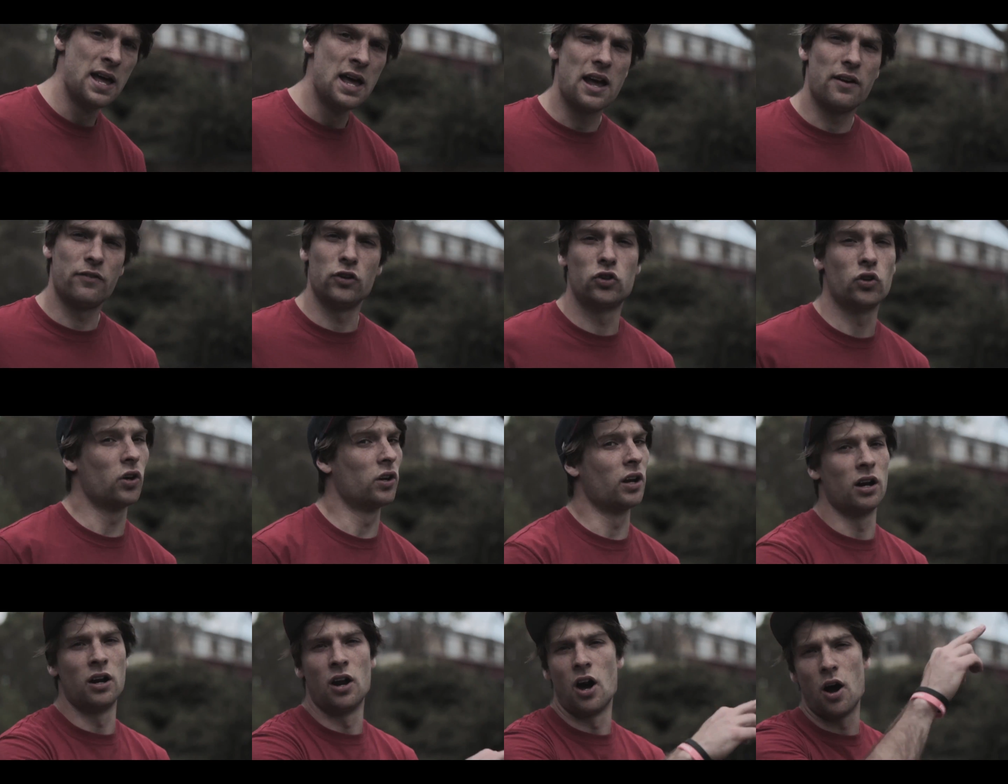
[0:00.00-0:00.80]
If you're
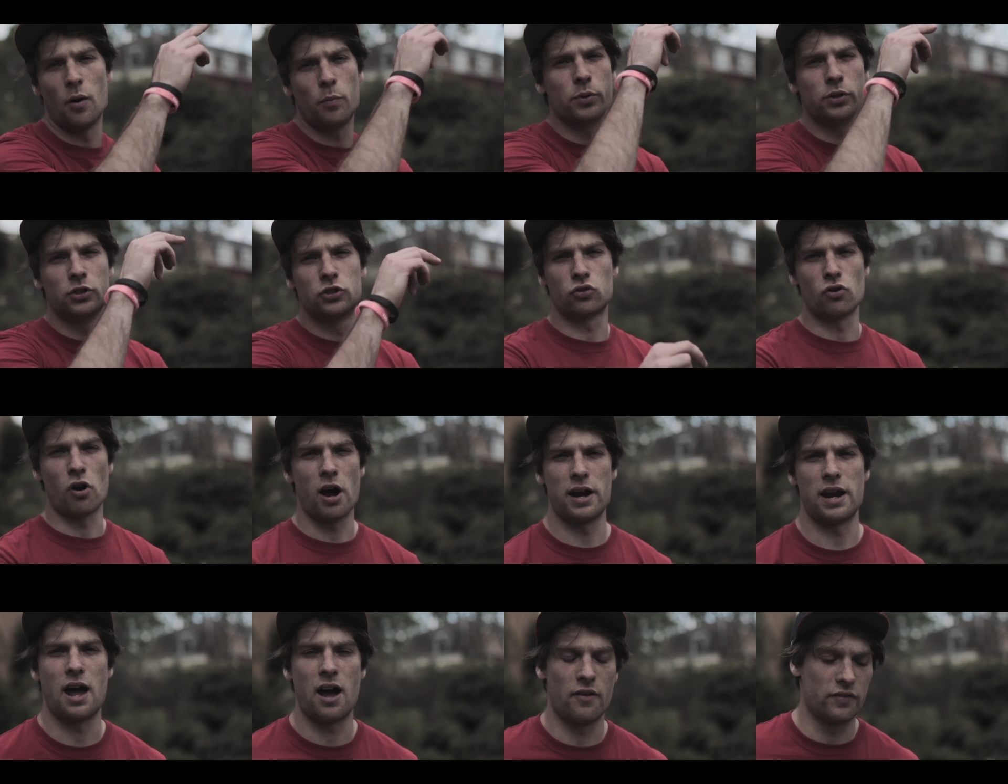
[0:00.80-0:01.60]
doing an upward
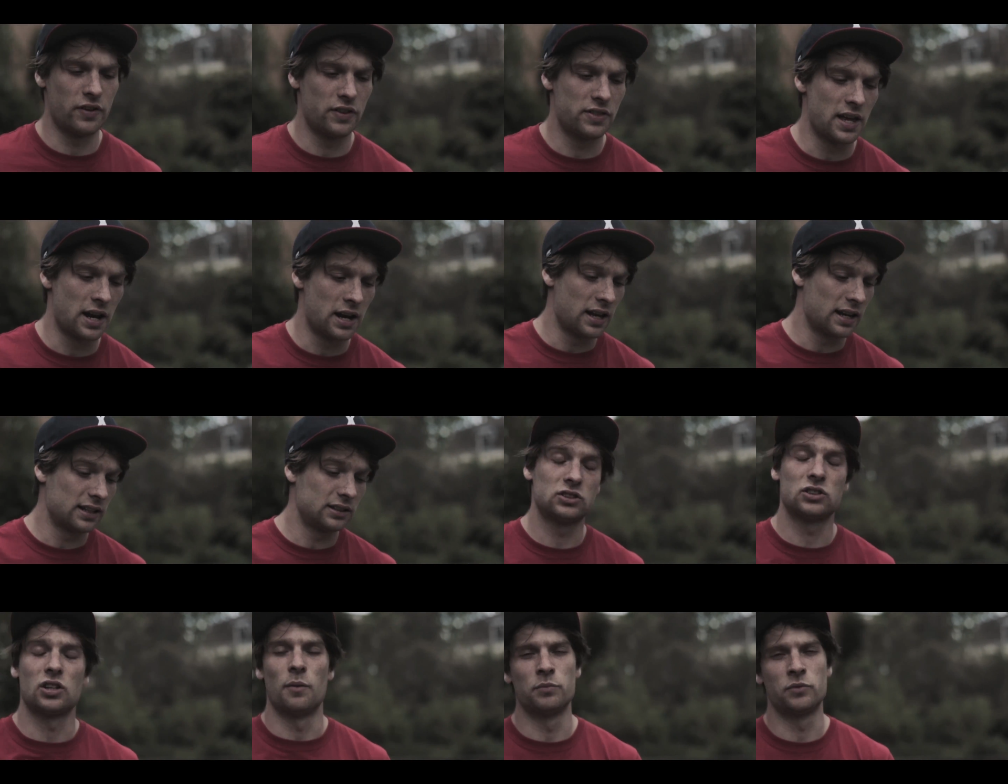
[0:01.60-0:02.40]
stride out of it, then it's
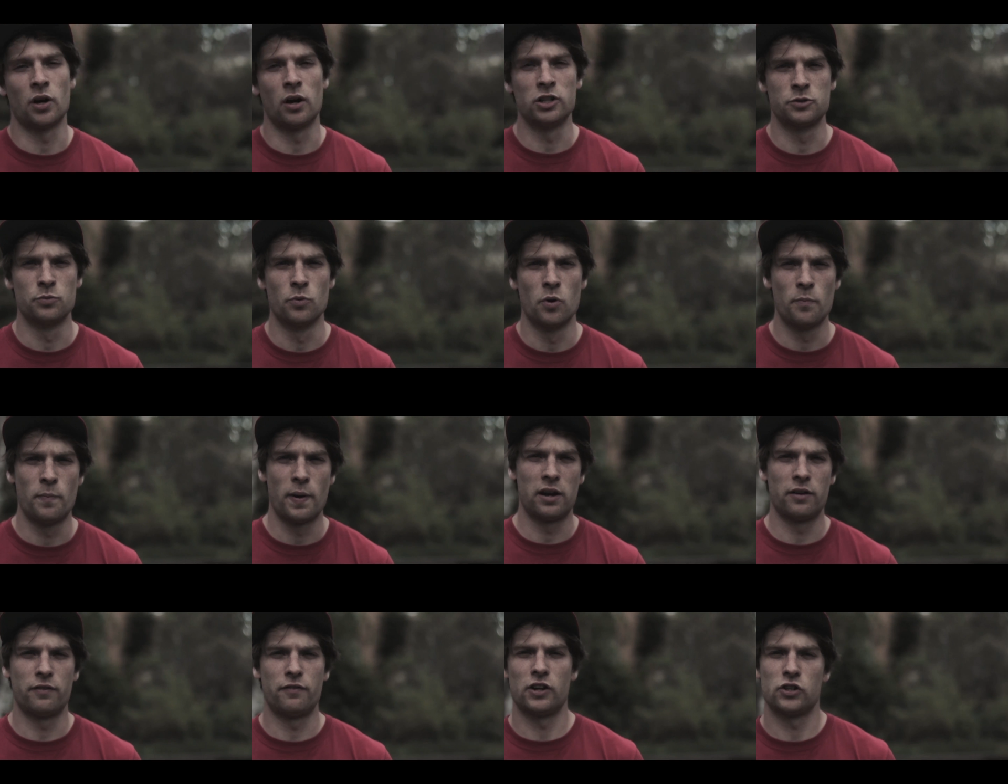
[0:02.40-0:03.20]
sometimes more
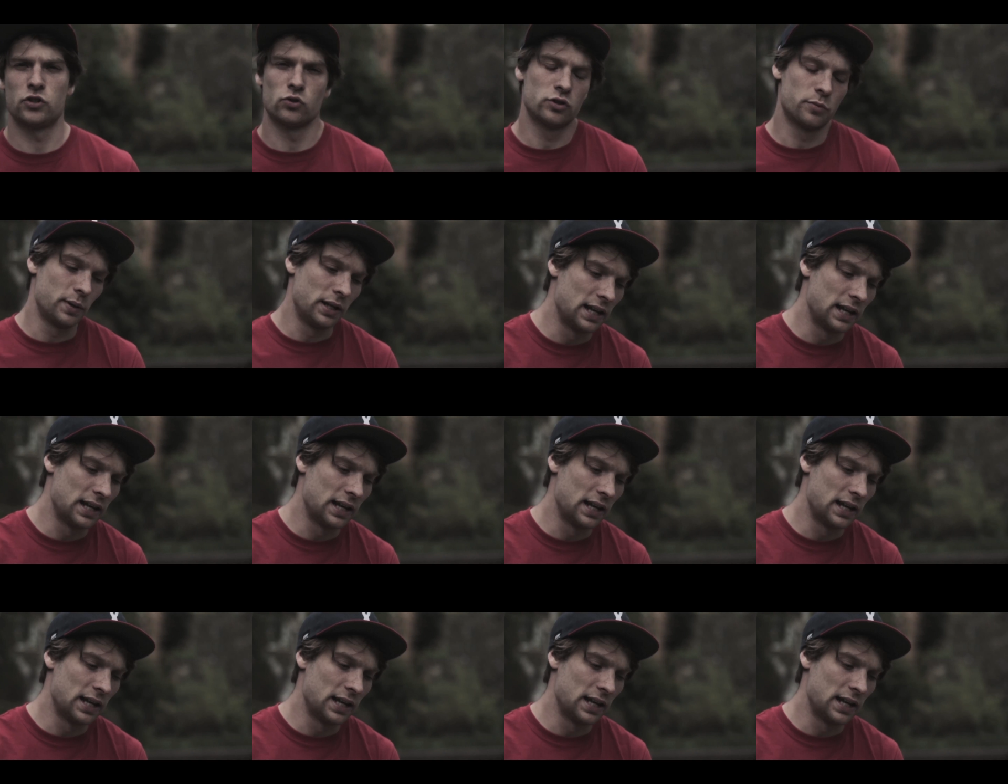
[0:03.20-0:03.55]
beneficial to be